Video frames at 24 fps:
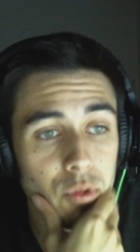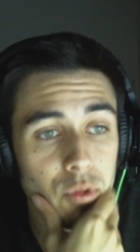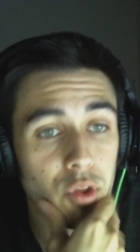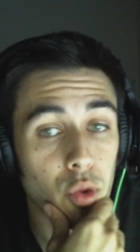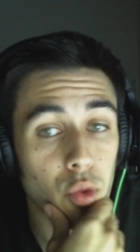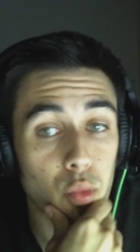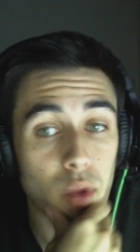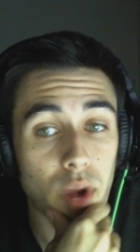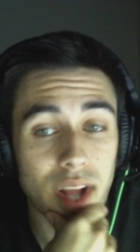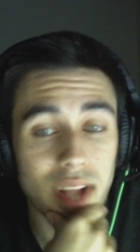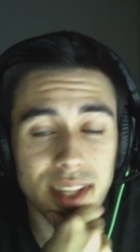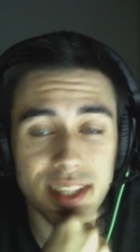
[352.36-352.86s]

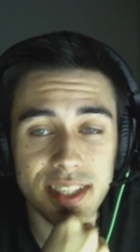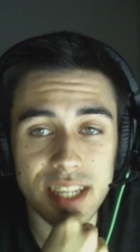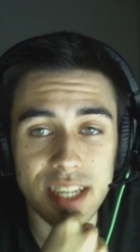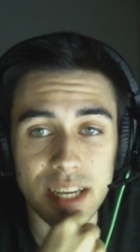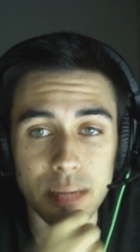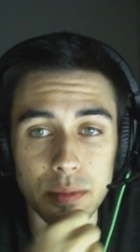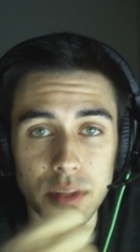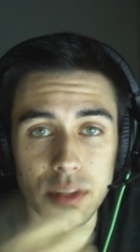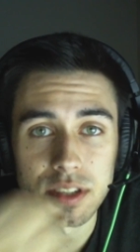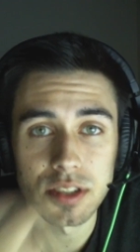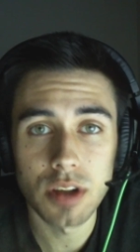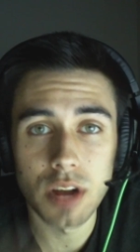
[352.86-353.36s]
the red
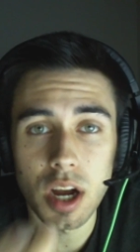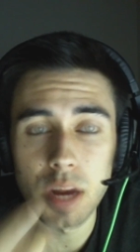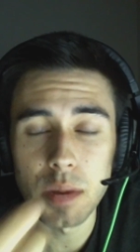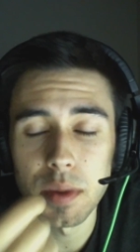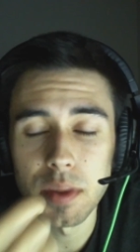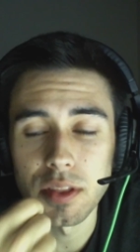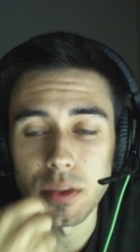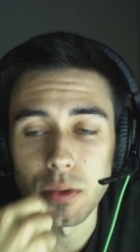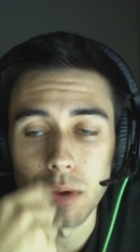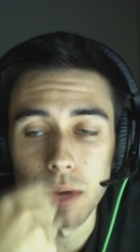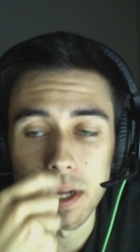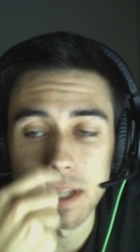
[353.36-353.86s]
team. Let's talk
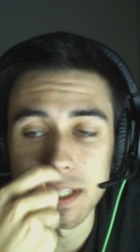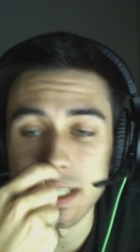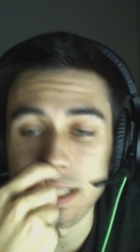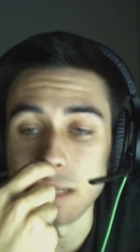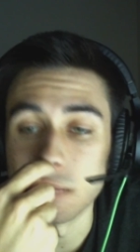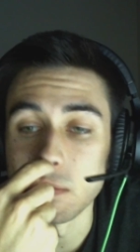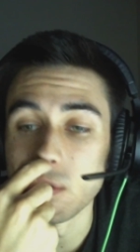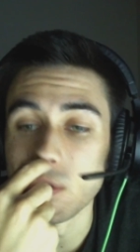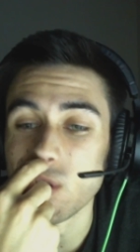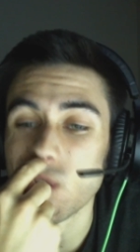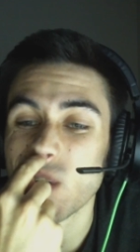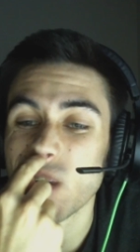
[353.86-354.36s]
about the red
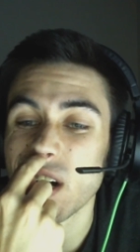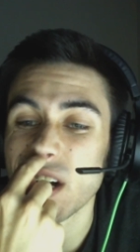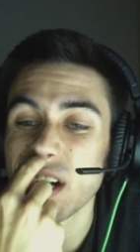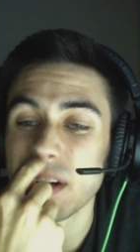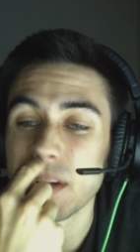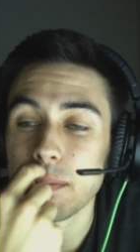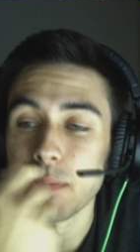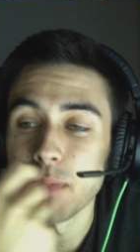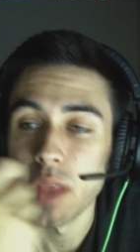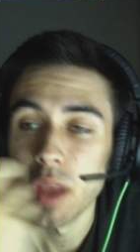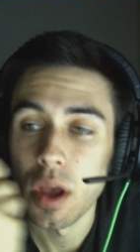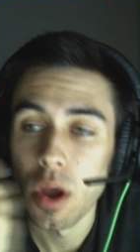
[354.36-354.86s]
team real quick.
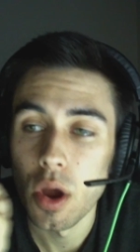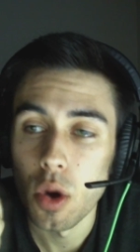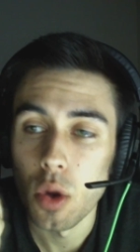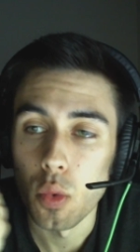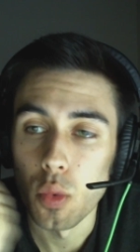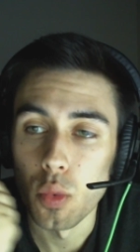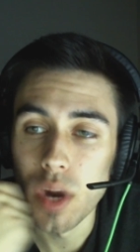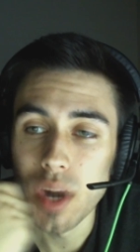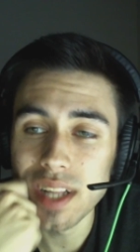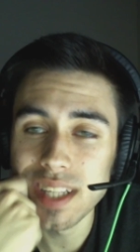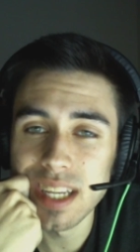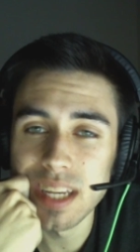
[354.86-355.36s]

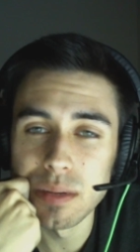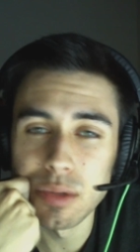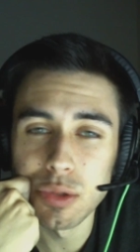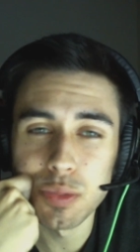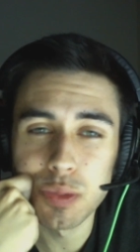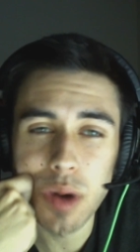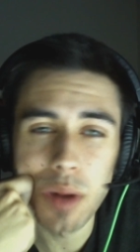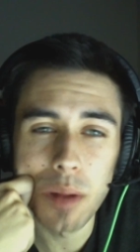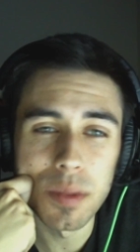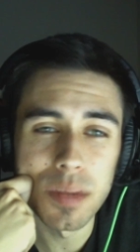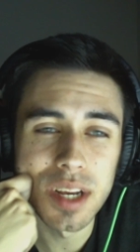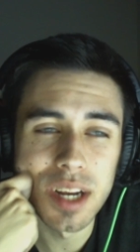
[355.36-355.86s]
Red
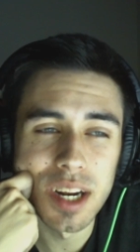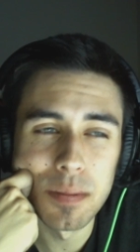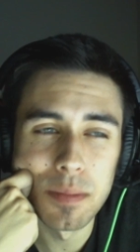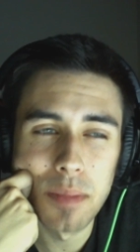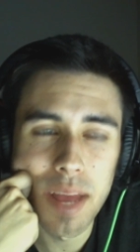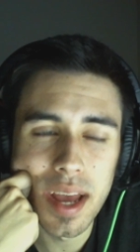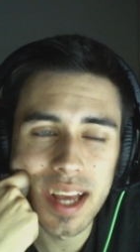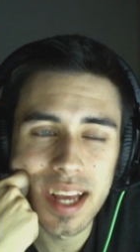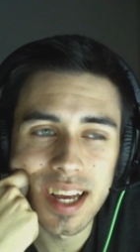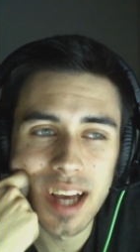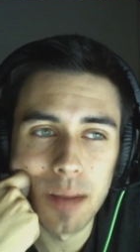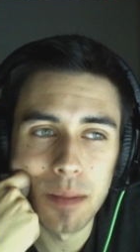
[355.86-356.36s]
team's probably going to
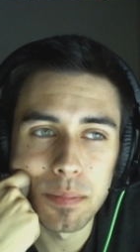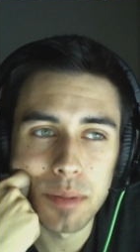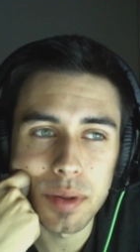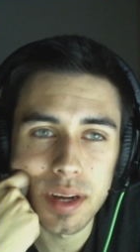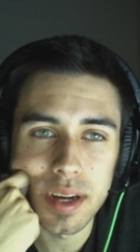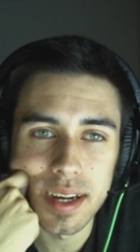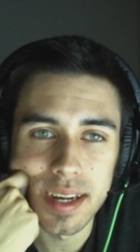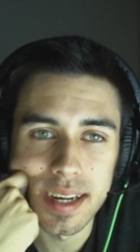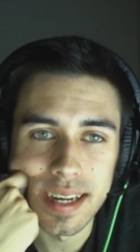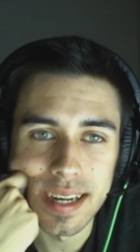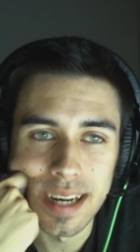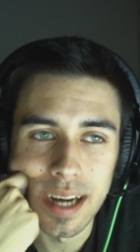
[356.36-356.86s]
make up
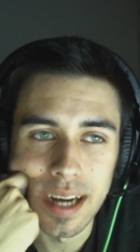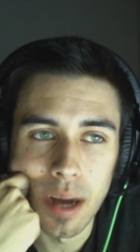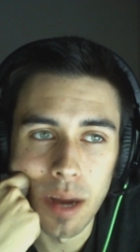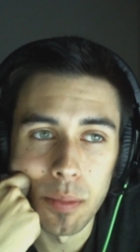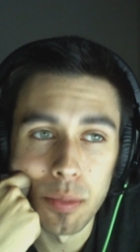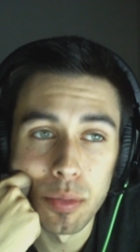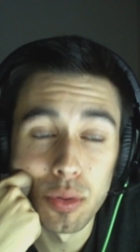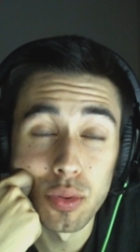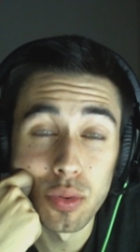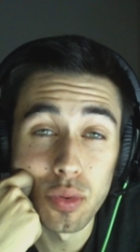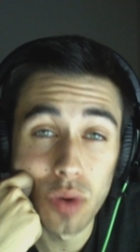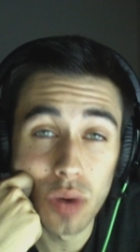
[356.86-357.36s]
uh,
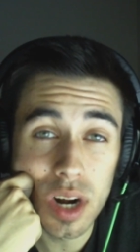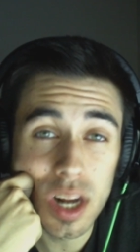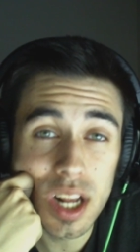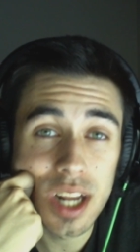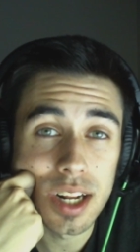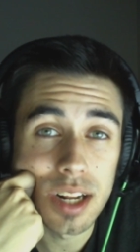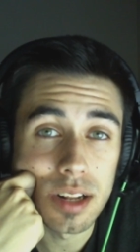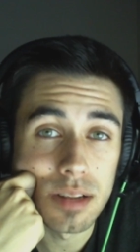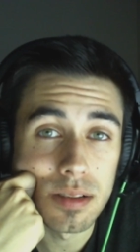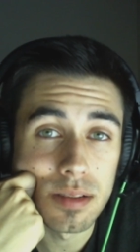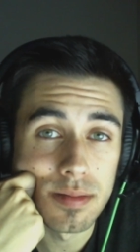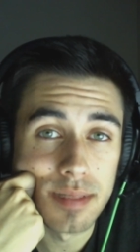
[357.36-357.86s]
a
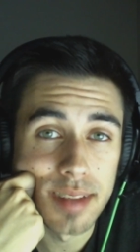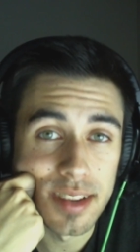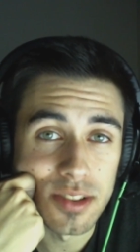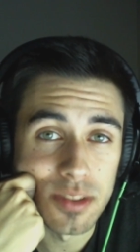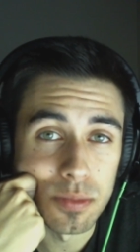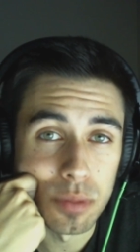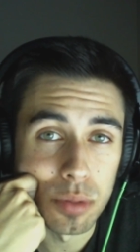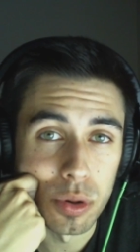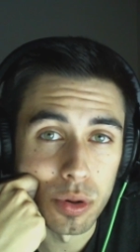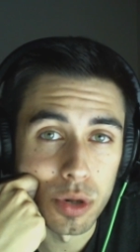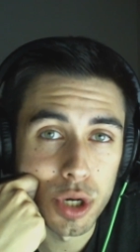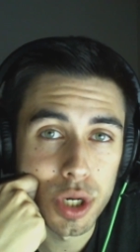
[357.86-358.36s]
pretty
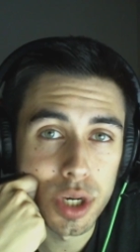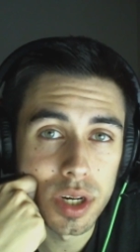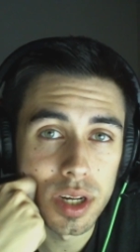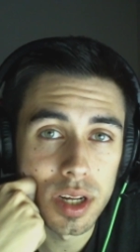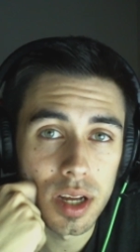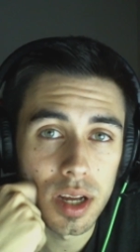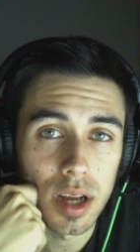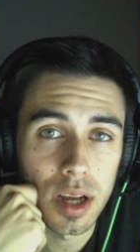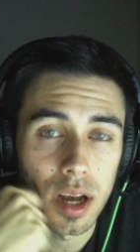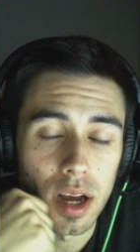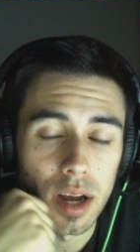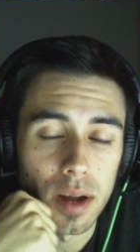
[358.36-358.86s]
decent
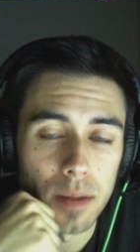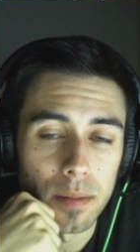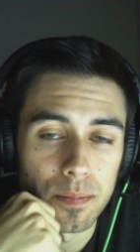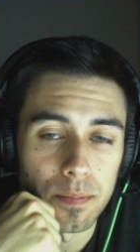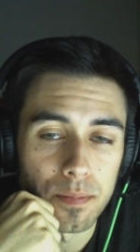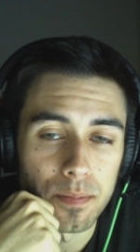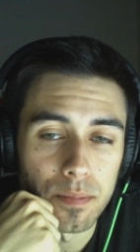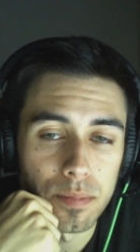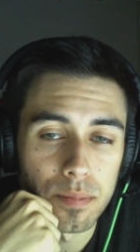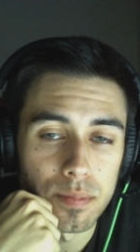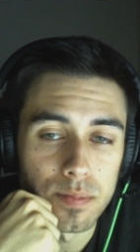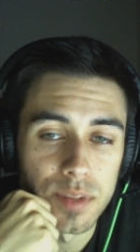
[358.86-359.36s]
portion.
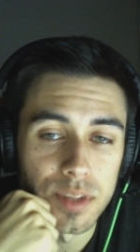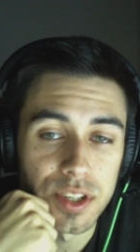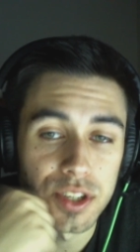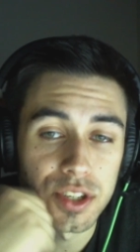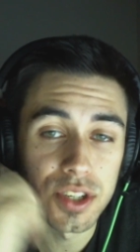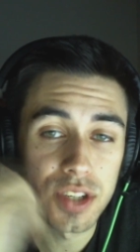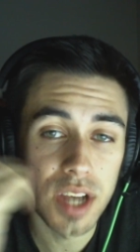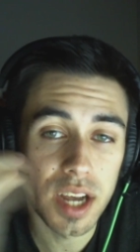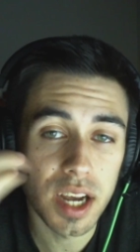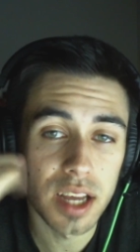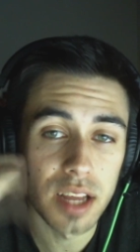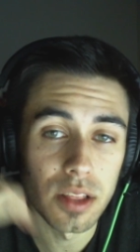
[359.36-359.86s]
Um, the
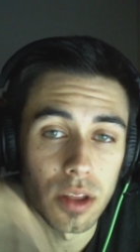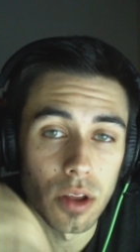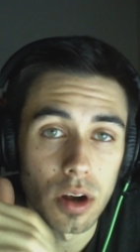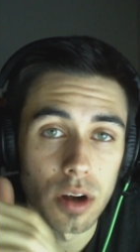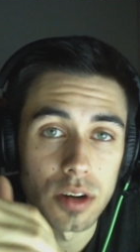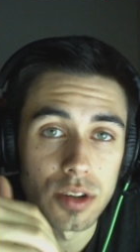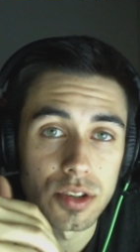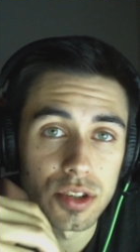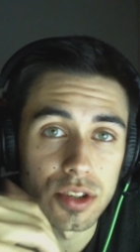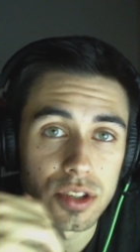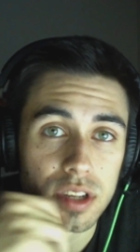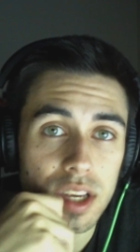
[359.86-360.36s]
second
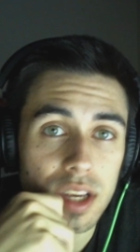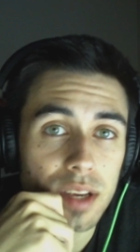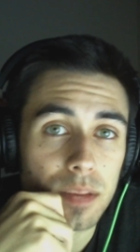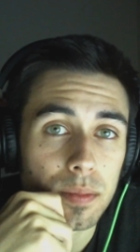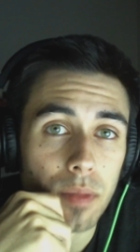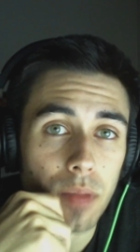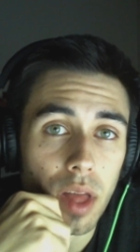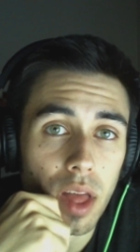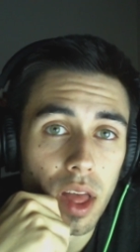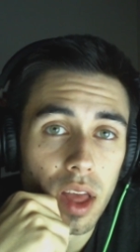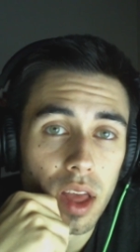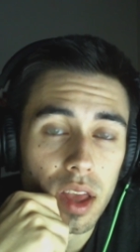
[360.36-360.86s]
largest
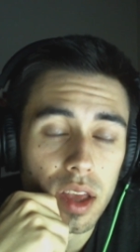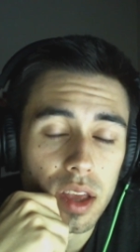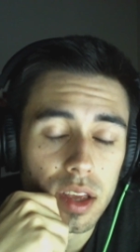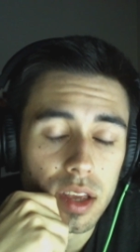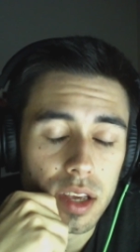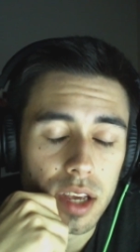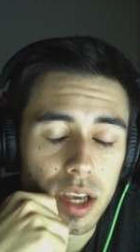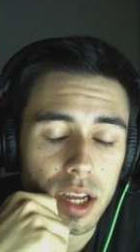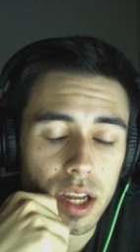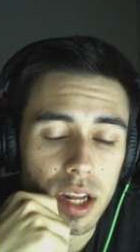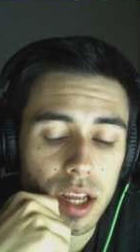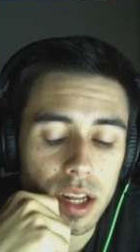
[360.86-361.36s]
team
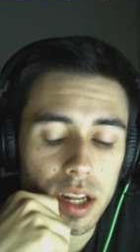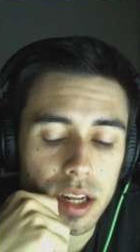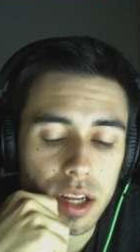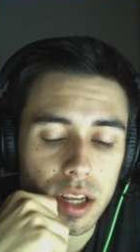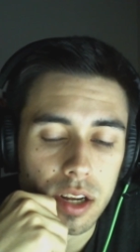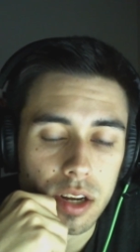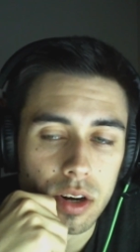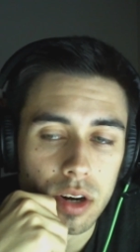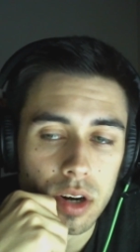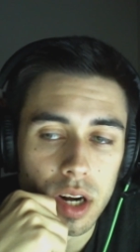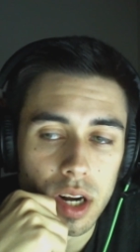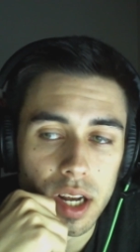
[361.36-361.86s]
in, in
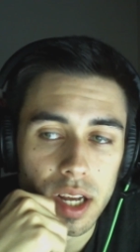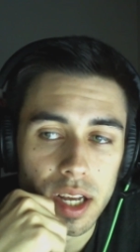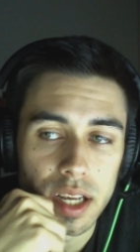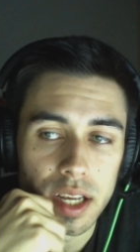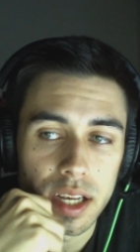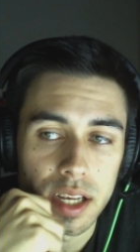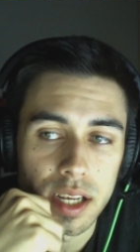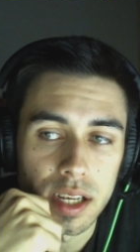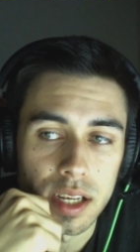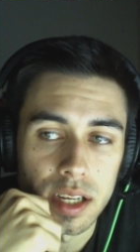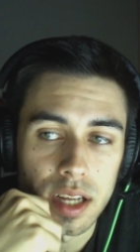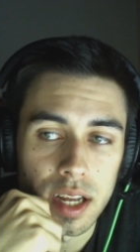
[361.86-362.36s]
here,
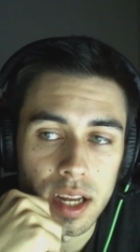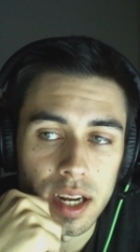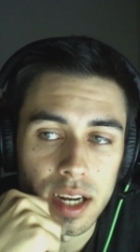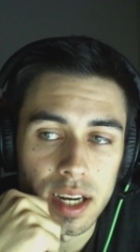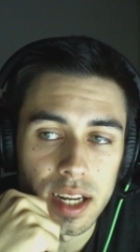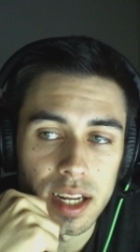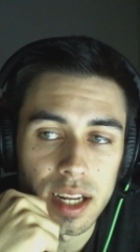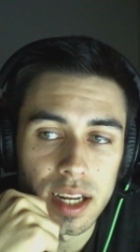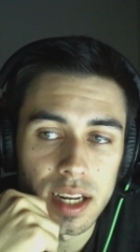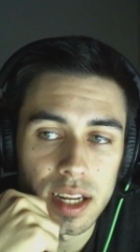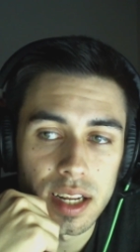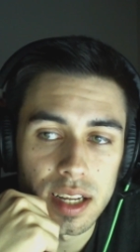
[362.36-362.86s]
it,
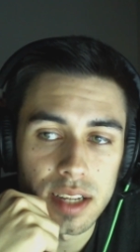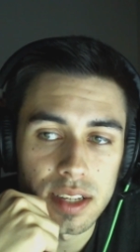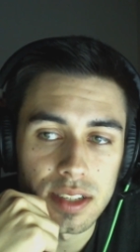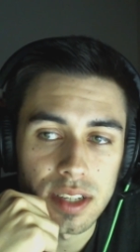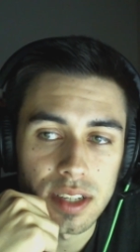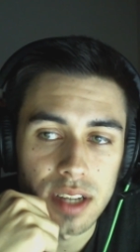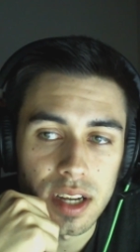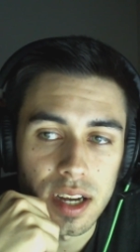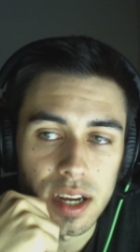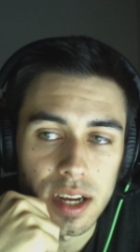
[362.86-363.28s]
and it is